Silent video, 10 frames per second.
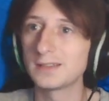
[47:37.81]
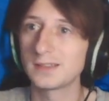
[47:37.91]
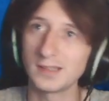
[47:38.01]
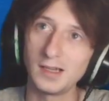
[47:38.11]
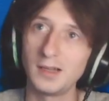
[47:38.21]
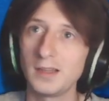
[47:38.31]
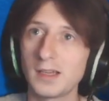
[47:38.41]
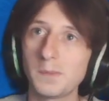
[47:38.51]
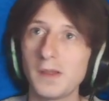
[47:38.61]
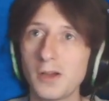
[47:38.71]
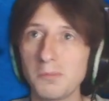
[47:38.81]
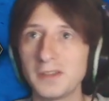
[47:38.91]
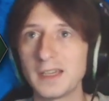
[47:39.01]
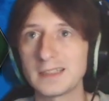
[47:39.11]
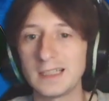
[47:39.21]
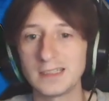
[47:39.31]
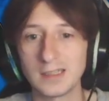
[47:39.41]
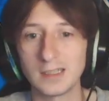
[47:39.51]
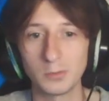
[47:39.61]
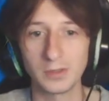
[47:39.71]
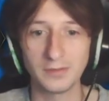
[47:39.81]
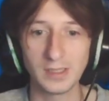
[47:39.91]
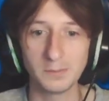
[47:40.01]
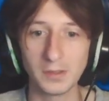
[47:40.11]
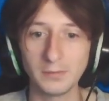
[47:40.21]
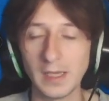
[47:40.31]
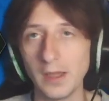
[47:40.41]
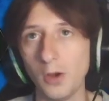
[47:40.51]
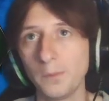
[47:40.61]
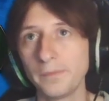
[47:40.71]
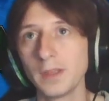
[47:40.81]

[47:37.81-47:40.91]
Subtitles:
It's like a couple of days later than I would have liked, but hey ho.